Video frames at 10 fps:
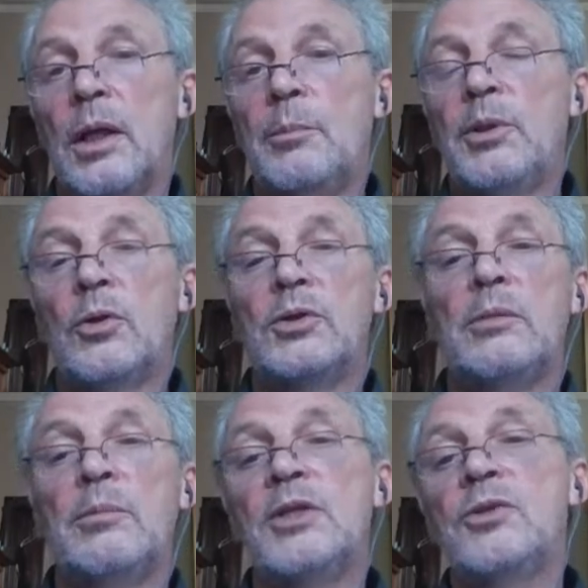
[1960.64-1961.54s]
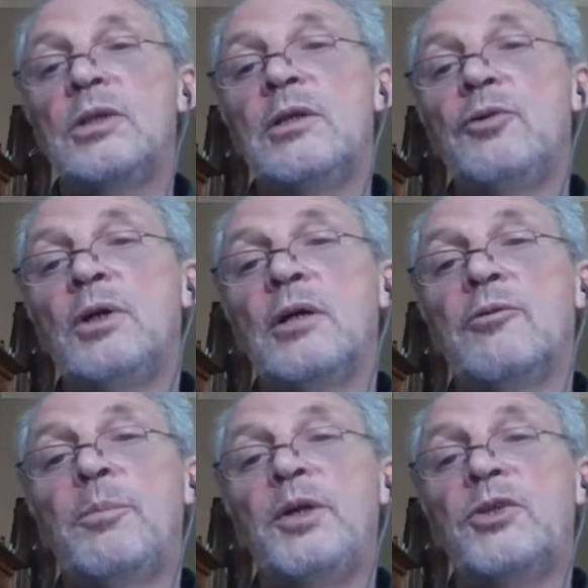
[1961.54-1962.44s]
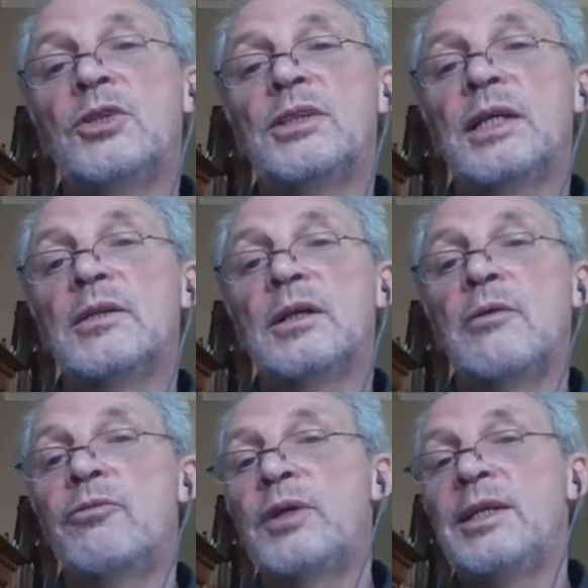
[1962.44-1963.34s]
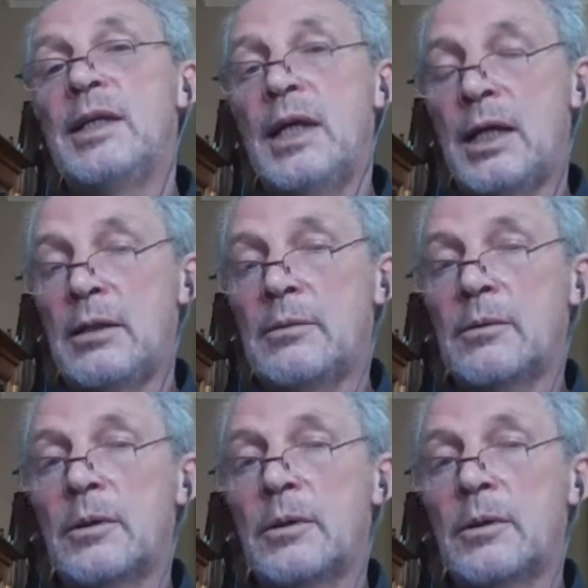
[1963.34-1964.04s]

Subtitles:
Because imagine if you have a picture sent every day,